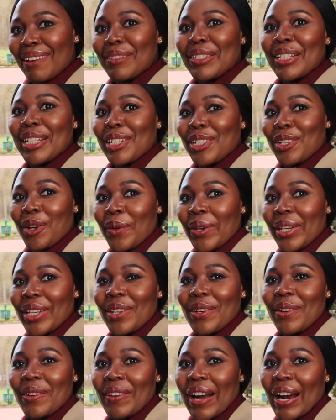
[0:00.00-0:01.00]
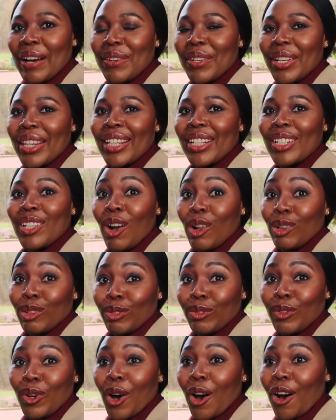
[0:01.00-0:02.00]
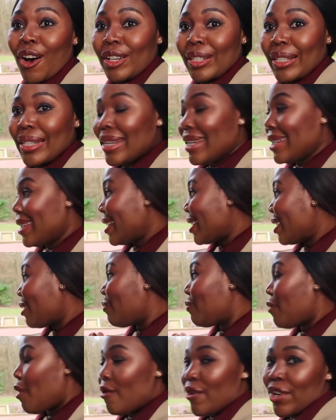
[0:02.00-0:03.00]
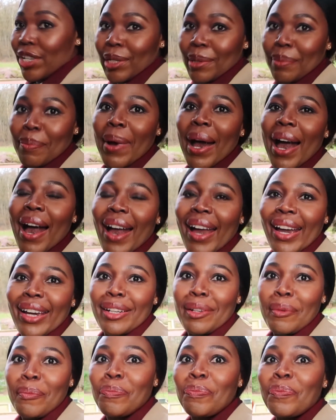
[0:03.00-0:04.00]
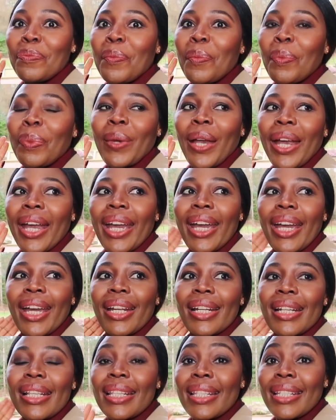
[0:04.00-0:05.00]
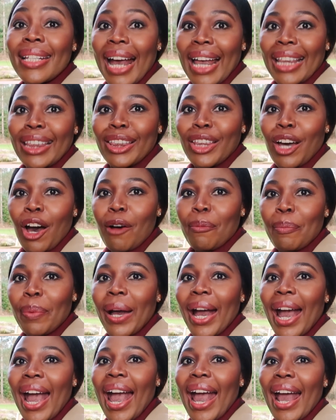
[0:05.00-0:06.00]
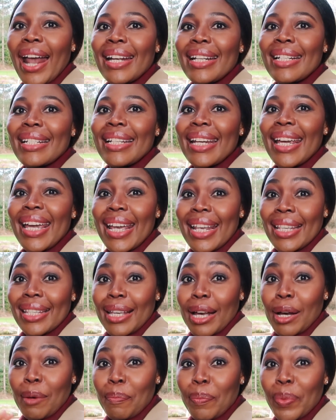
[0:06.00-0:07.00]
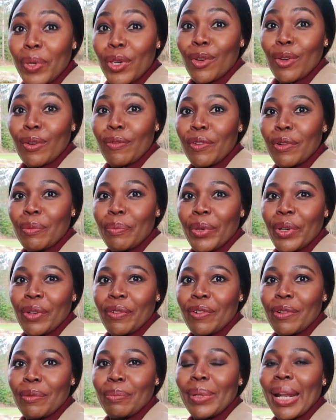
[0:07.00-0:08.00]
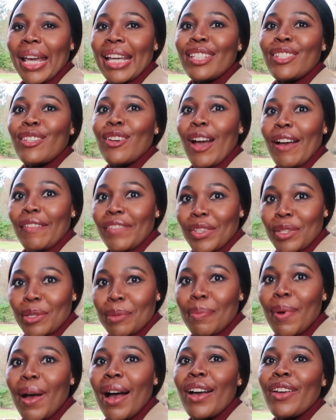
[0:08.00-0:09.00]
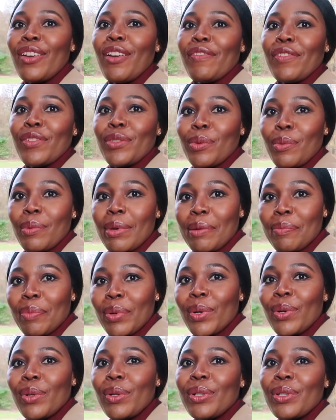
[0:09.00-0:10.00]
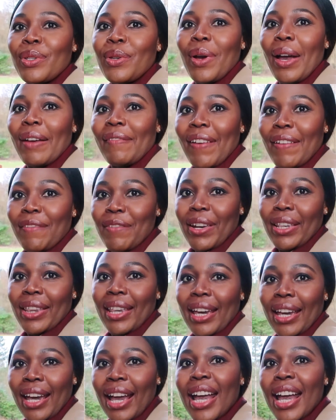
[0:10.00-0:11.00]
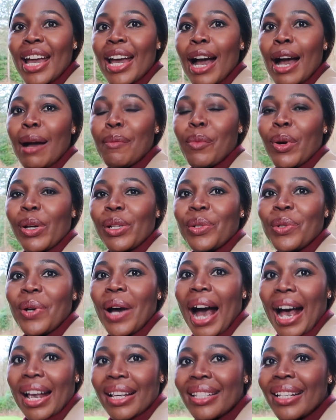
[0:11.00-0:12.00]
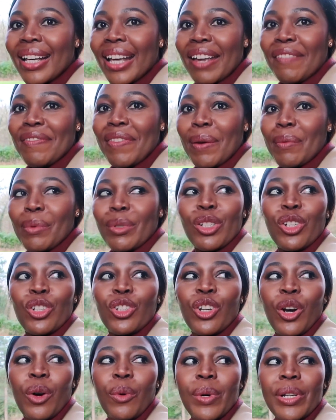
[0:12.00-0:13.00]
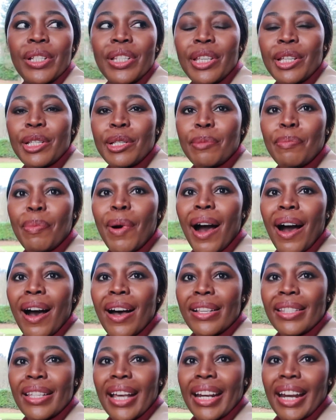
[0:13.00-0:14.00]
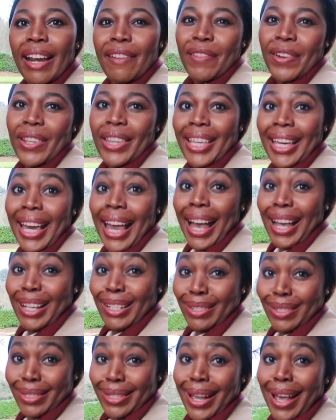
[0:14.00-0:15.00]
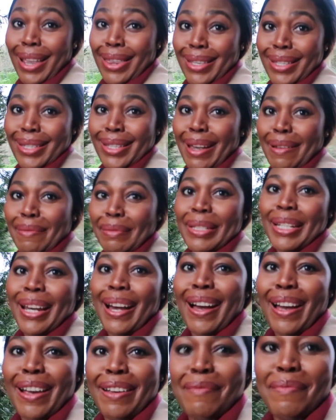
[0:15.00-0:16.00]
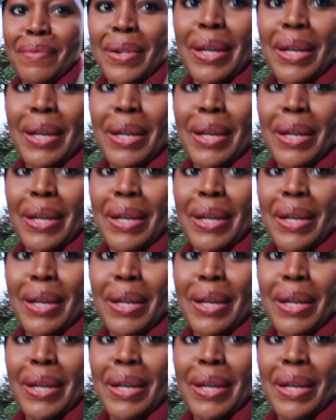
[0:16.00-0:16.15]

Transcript: Just showing you around the golf course. This is Forest Pine in Scunthorpe, and it's a beautiful, beautiful place. You have your spa, you have your swimming pools, you have everything. I'm going to ask if they will show us the spas and everything else at the same time.